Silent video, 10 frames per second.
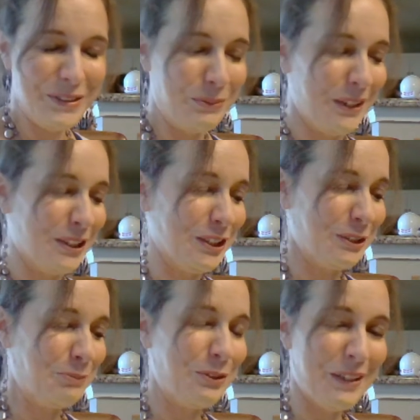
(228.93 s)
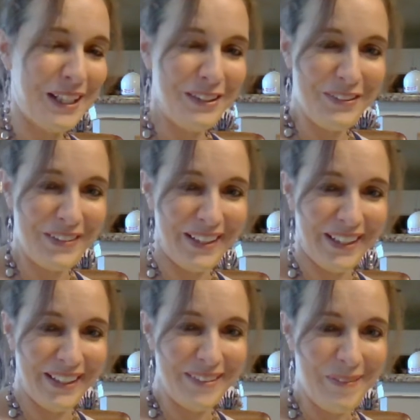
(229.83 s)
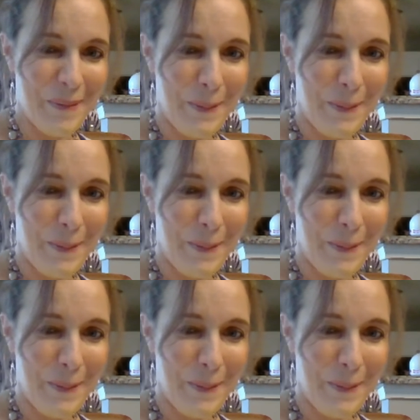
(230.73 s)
Which is greater than?